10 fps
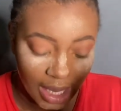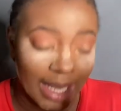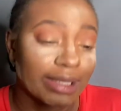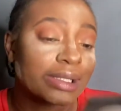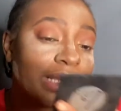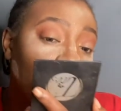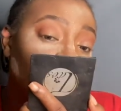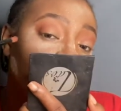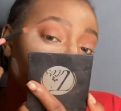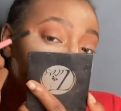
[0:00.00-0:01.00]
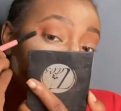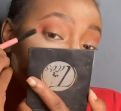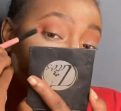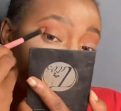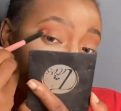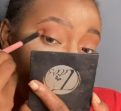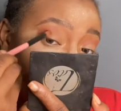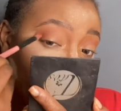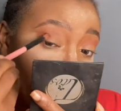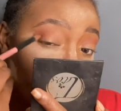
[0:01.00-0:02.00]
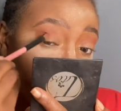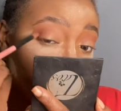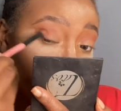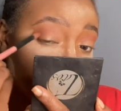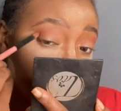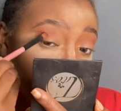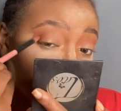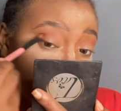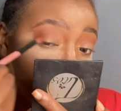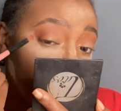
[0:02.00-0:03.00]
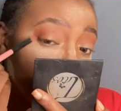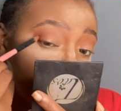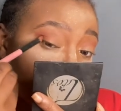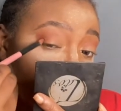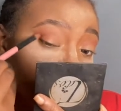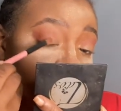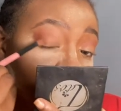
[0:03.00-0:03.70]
A scan. Where are the results of the scan? I provided him the results of the scan. He's like,